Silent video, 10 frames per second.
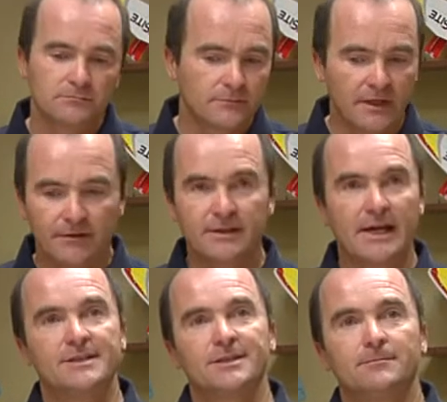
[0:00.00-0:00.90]
never
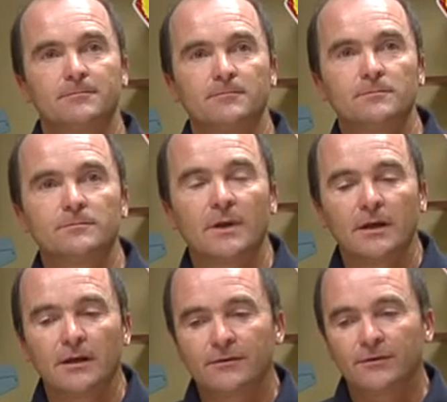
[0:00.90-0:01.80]
touch it.
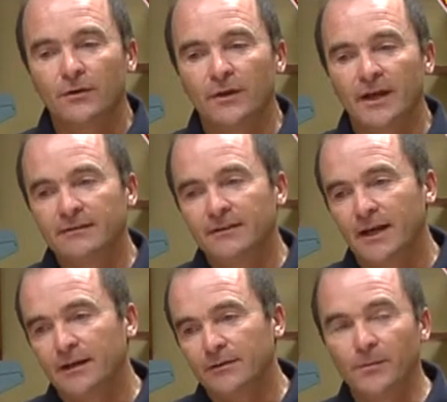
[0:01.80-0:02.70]
So that's,
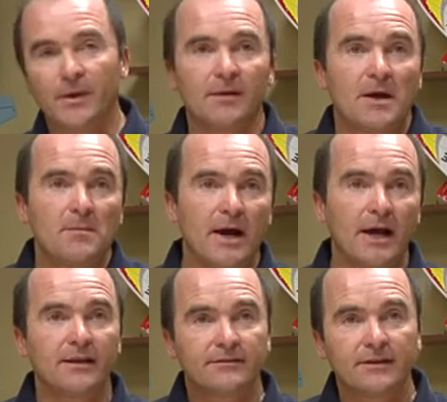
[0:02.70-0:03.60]
to me, in my
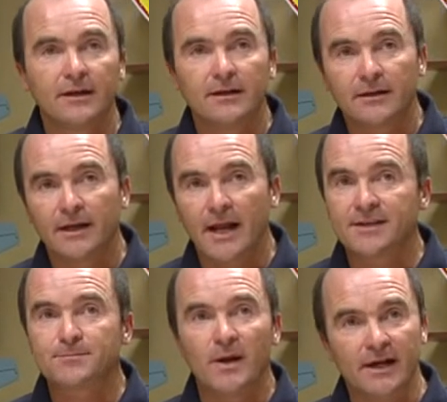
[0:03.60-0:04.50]
mind, that's a
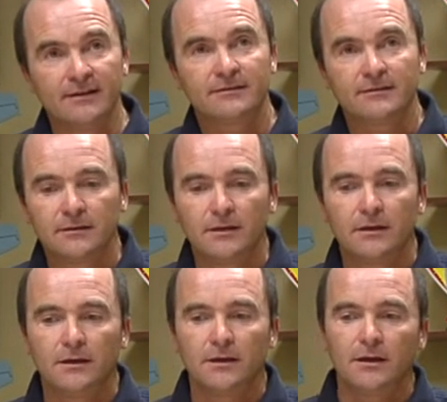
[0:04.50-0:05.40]
nice plus.
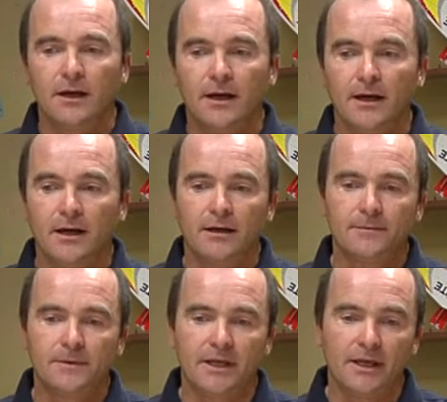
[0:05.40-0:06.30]

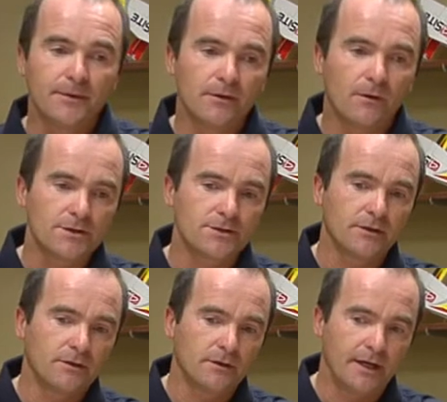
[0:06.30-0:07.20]
They give you
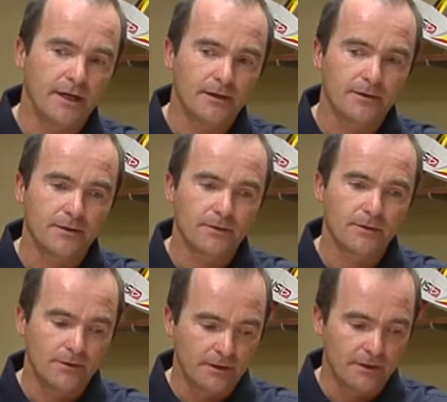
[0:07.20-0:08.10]
also a
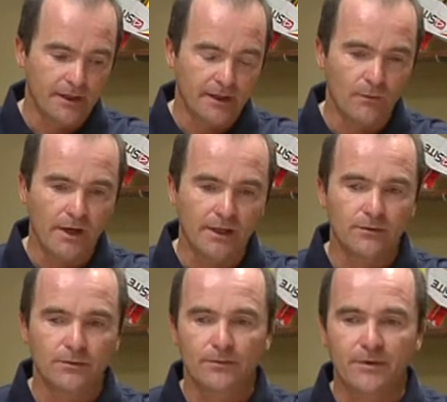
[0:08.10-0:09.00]
good way
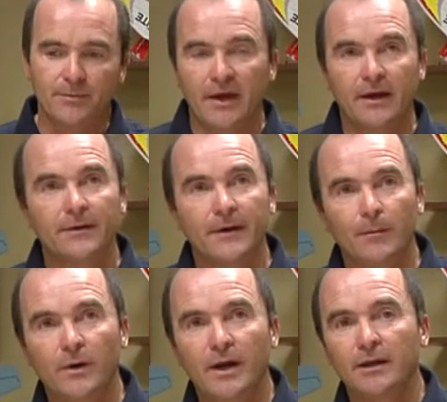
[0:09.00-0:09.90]
to repair the
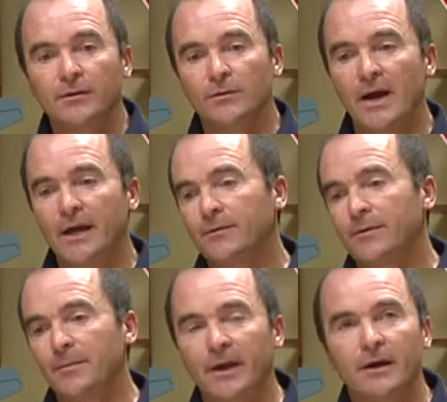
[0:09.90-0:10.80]
airplane, do minor
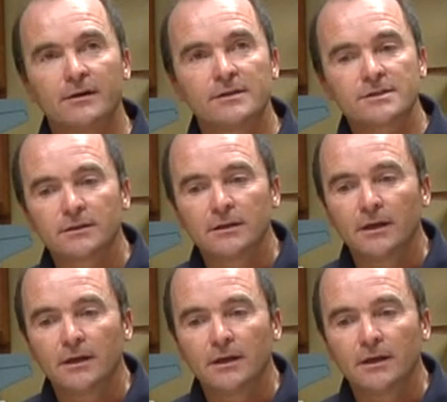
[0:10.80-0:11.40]
repairs,